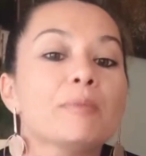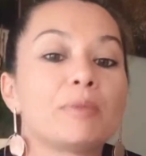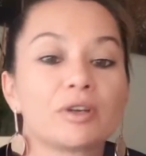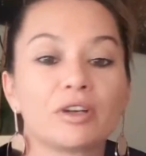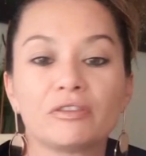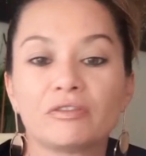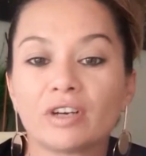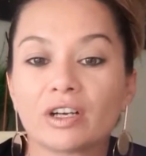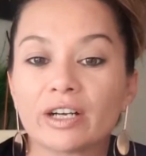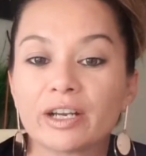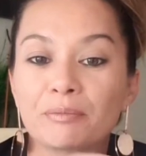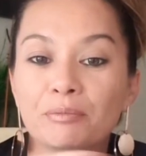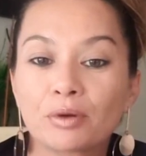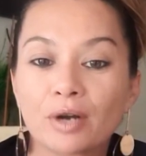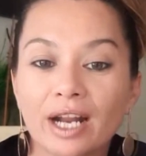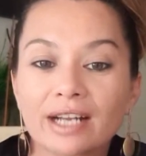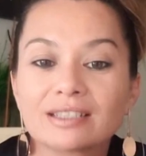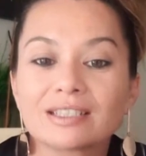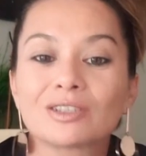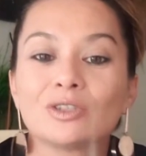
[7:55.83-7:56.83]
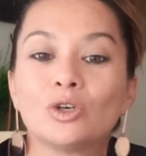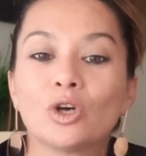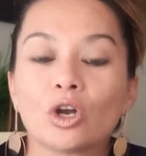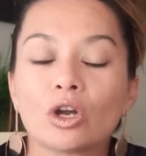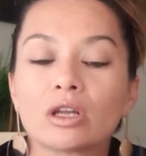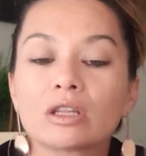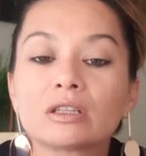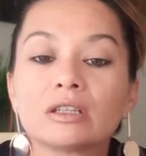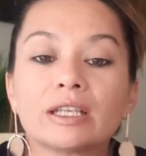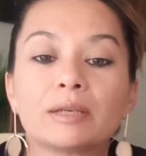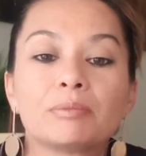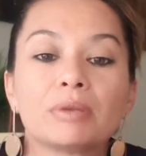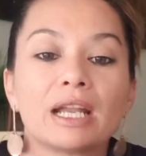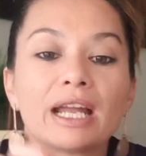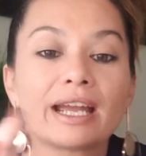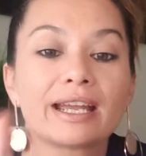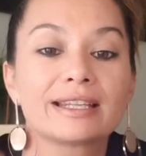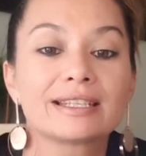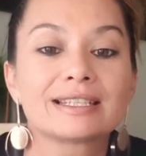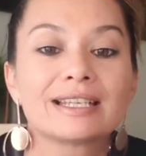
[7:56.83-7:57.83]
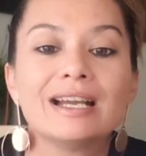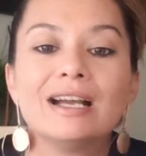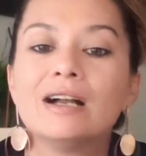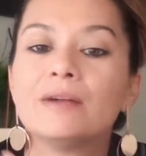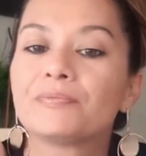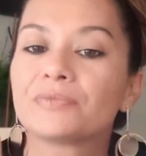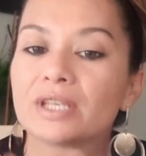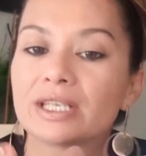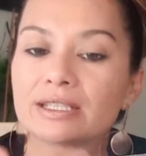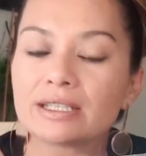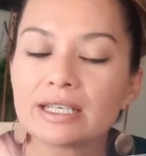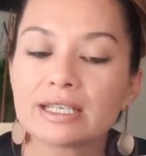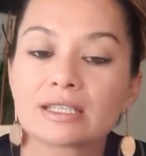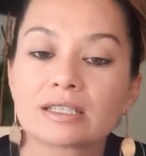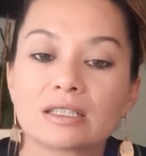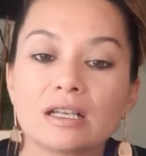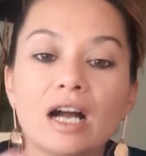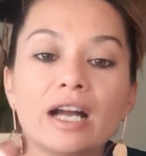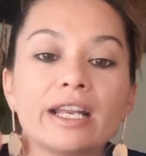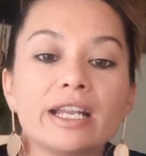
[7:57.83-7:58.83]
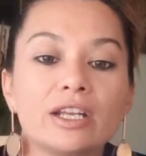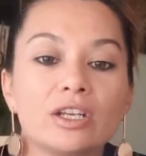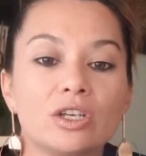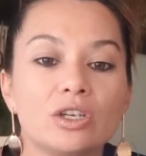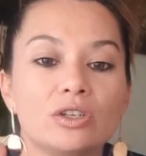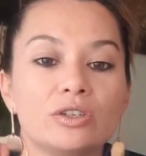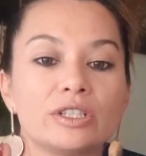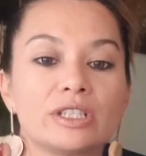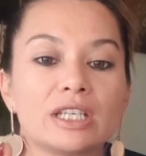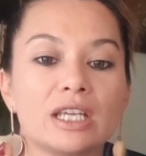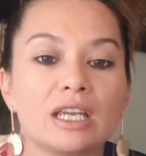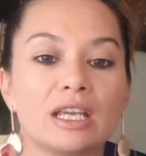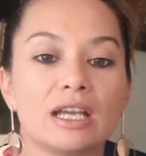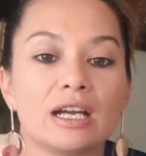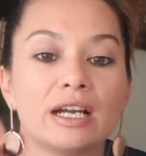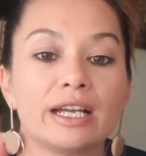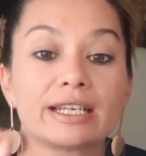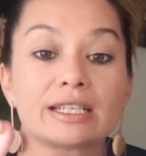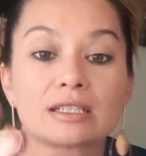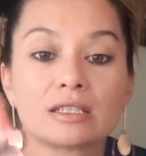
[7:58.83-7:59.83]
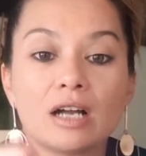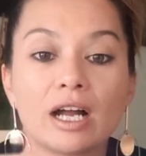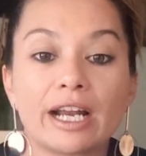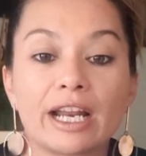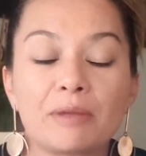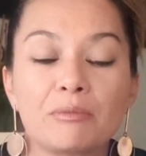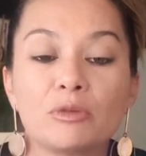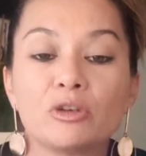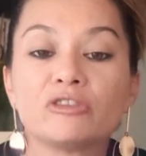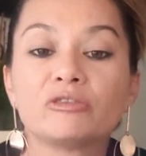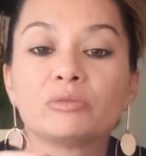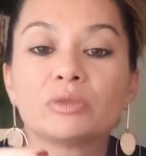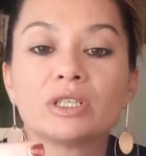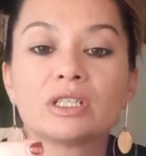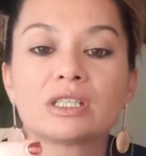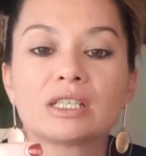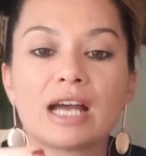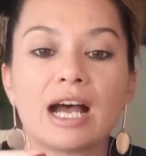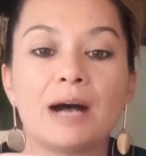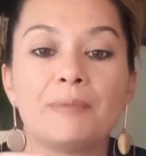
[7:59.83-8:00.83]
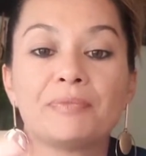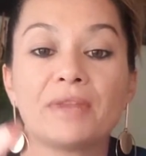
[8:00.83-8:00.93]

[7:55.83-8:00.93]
But on very practical earthly planes, there's exciting news here, exciting movement.